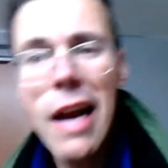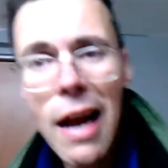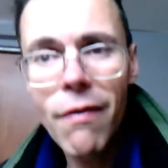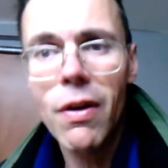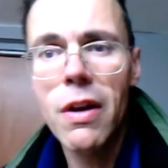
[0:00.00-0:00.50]

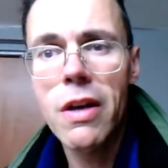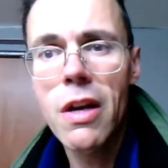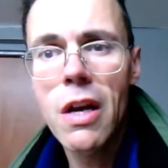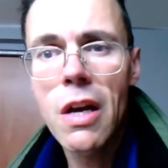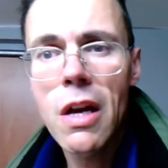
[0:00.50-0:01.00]
heavily
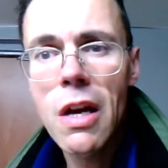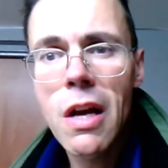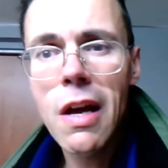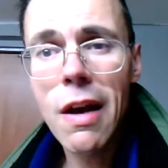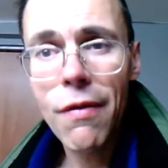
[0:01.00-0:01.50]

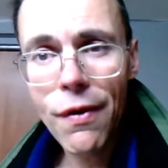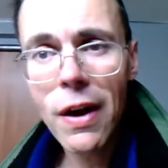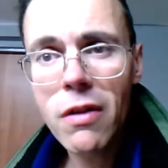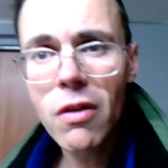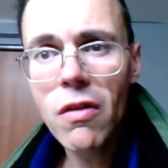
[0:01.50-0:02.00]

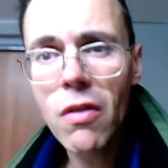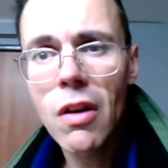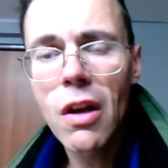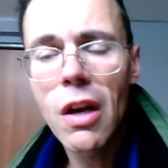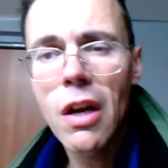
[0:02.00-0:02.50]
affected,
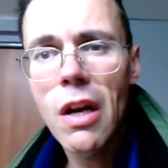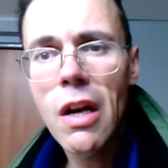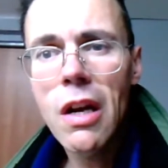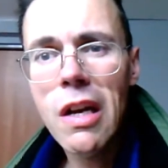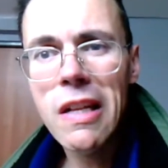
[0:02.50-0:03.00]

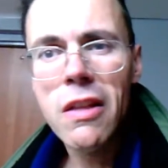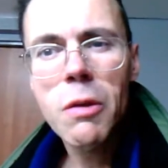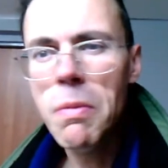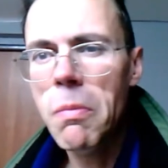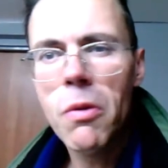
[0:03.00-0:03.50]
and
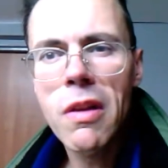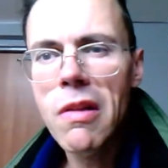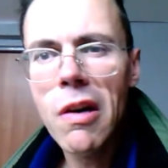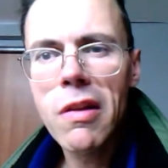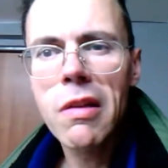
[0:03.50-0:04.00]
these people did
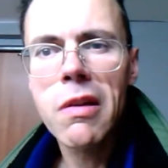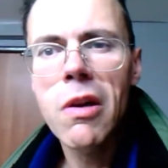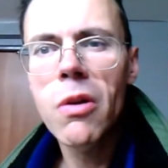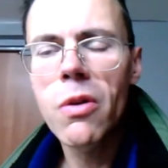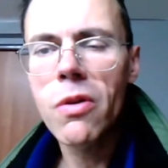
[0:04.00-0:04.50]
not
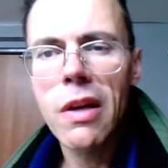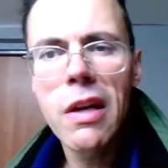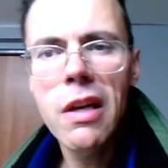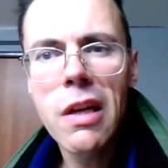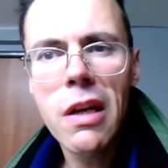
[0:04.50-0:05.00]
hold
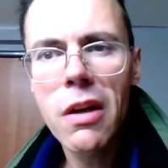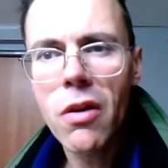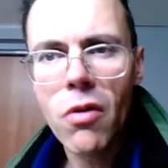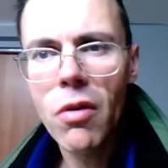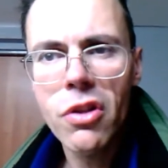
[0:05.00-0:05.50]
any kind
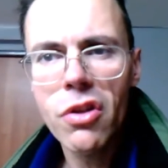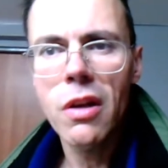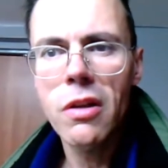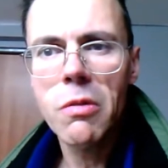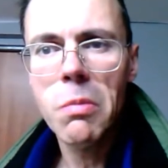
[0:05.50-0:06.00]
of grudge
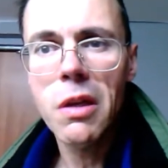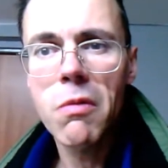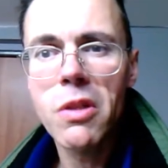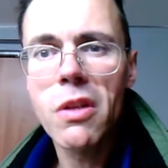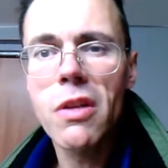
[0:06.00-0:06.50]
against me. It
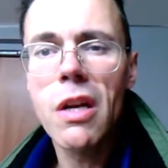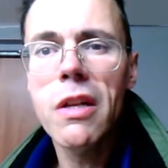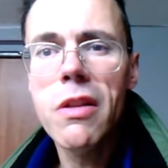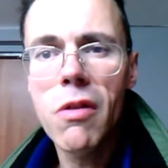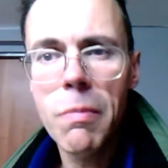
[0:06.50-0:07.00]
was
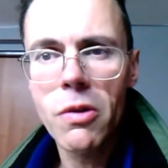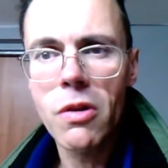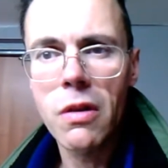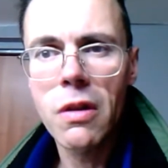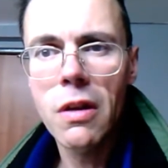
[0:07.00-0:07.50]
exactly the
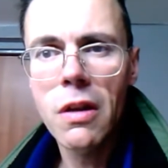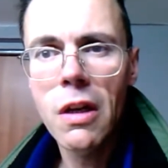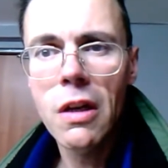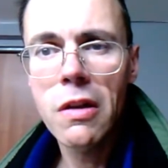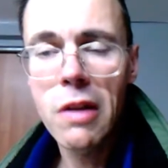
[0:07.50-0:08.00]
opposite.
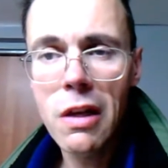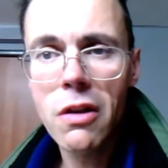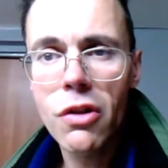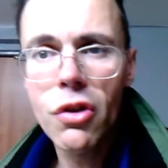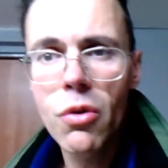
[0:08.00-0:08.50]
They
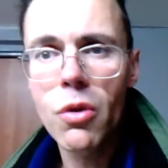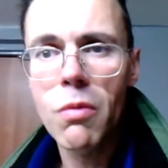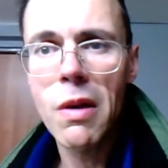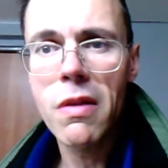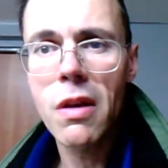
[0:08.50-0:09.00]
understood
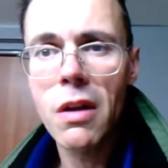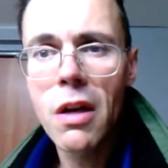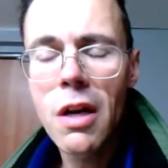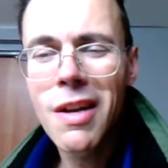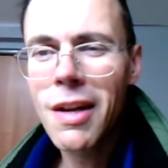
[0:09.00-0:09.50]
my thing.
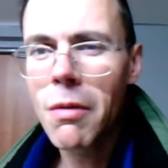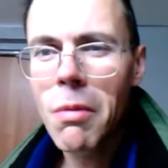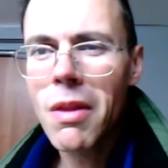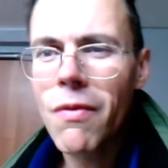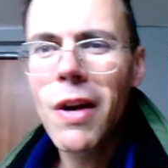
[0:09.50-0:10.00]

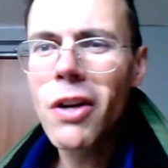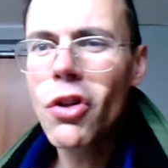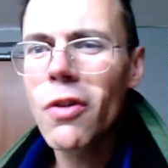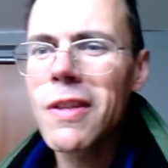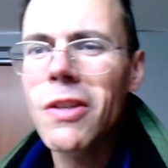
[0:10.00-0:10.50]
However, the
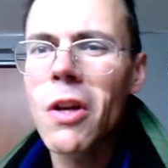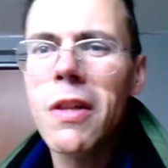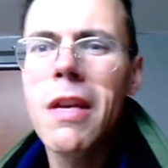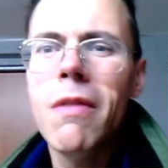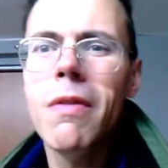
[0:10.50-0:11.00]
Warsaw does
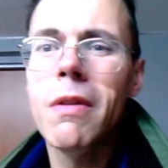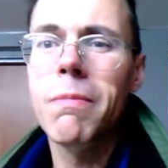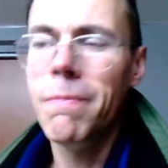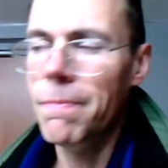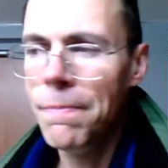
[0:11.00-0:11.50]
not give a
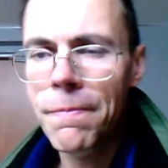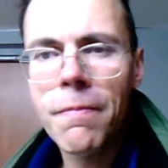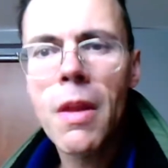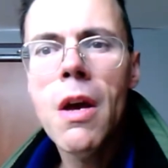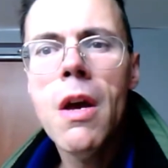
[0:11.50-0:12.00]
hmm,
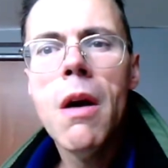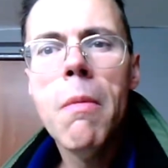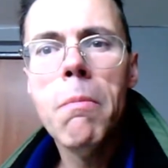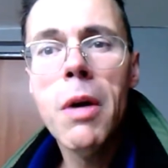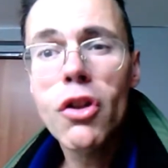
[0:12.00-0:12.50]

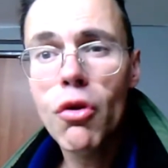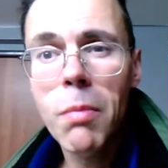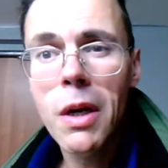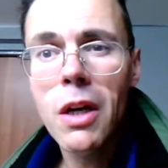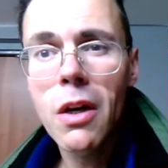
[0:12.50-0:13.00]
much
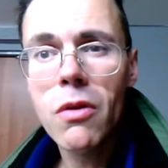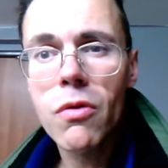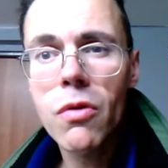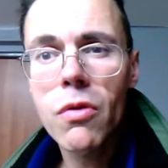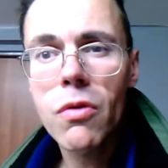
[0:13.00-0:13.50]
about